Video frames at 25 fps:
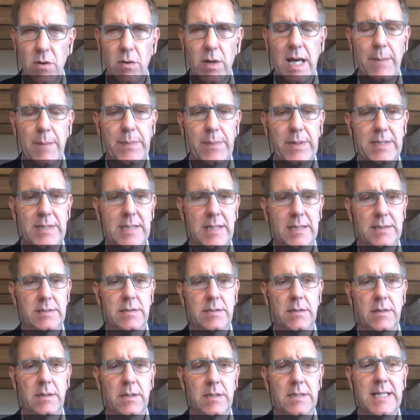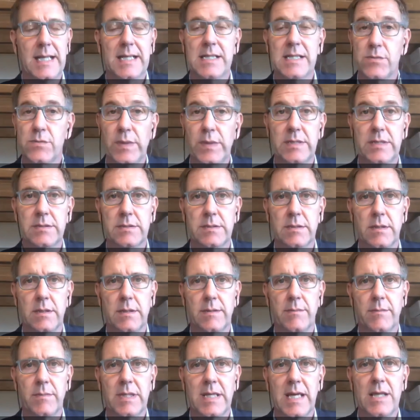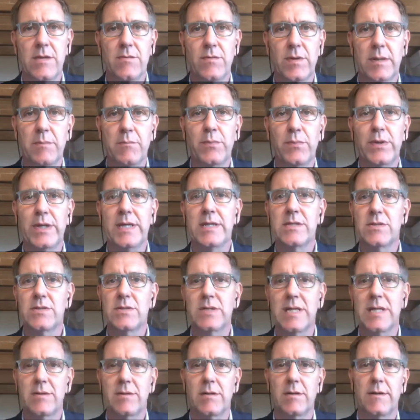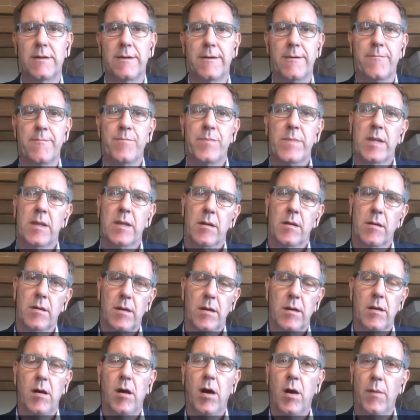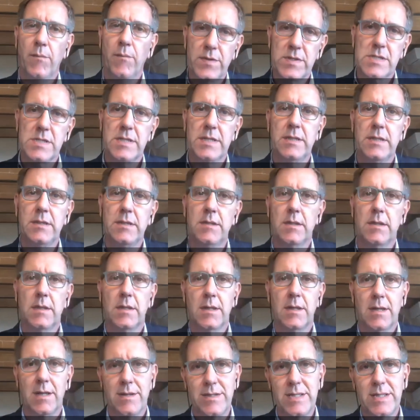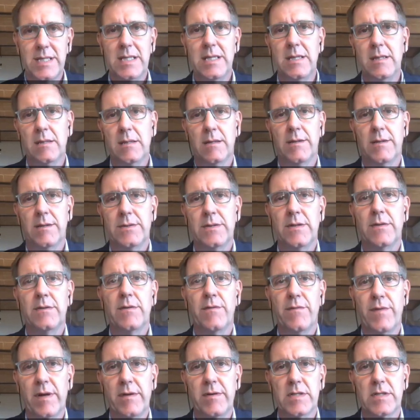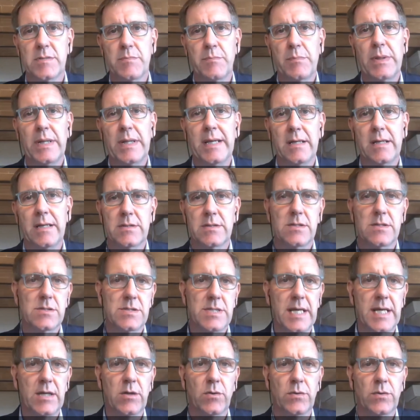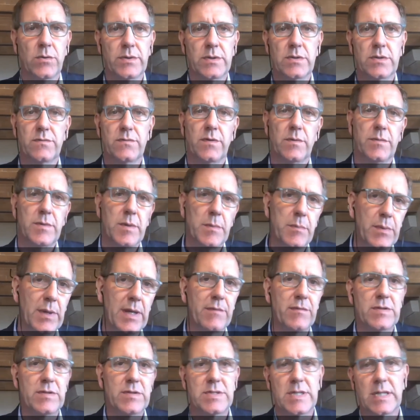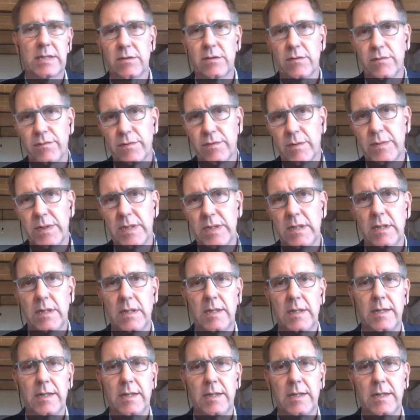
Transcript: happy that uh, next week's um, gathering brings together, obviously, the, uh, the various players and stakeholders from the private sector, from the